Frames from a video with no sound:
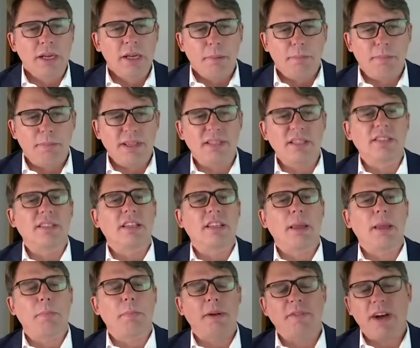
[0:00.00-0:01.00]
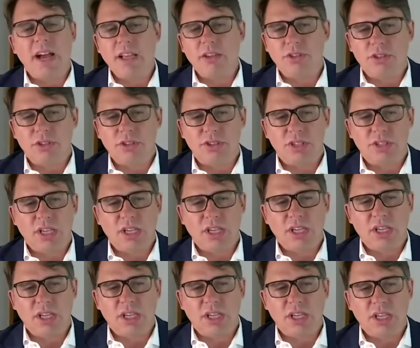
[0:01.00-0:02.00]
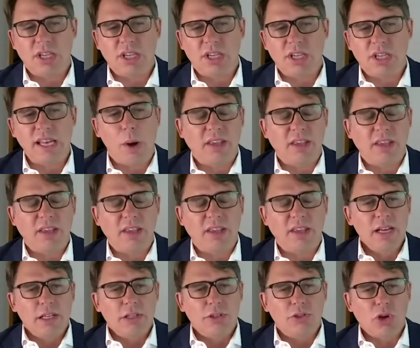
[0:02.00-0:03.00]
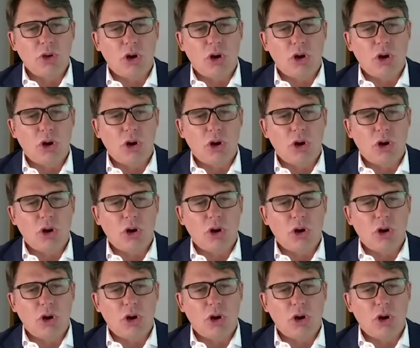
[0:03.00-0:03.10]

business setup advisors in our team.